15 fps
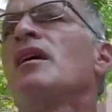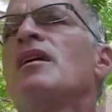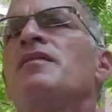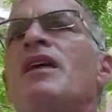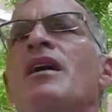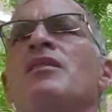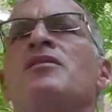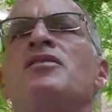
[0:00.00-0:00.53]
of
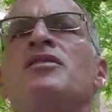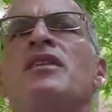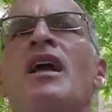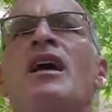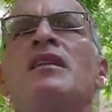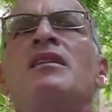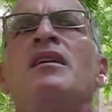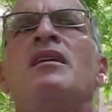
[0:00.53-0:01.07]

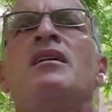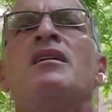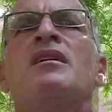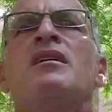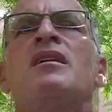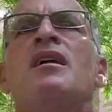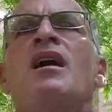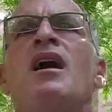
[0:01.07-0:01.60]
outstanding,
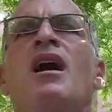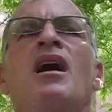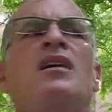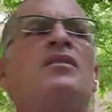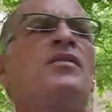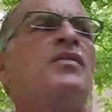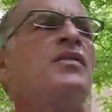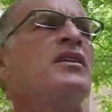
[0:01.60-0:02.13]

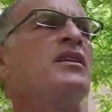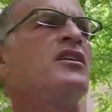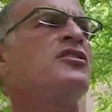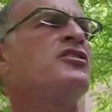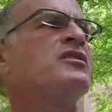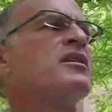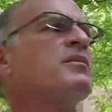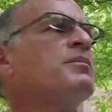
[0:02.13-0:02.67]

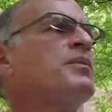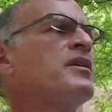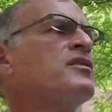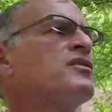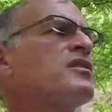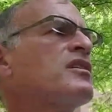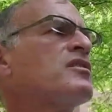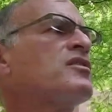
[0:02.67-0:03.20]
unfinished
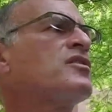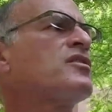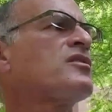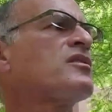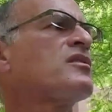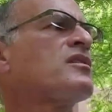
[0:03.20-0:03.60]
business,